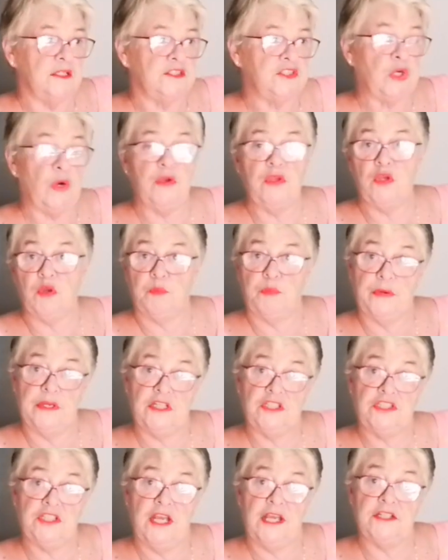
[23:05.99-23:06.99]
show your
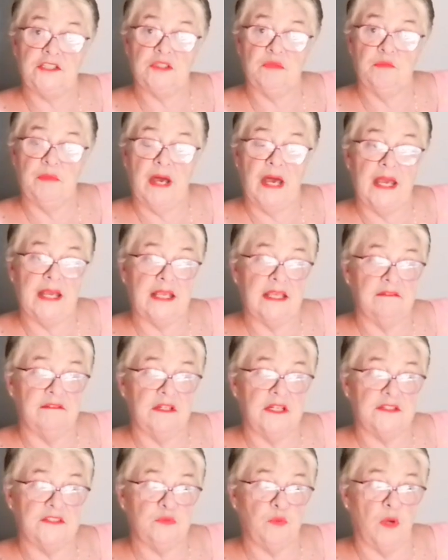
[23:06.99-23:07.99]
appreciation by
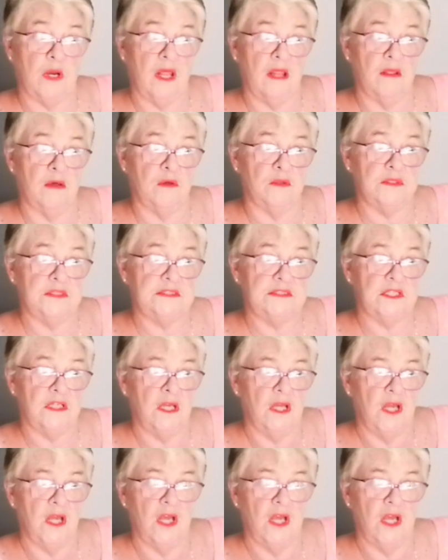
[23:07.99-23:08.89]
giving us one of those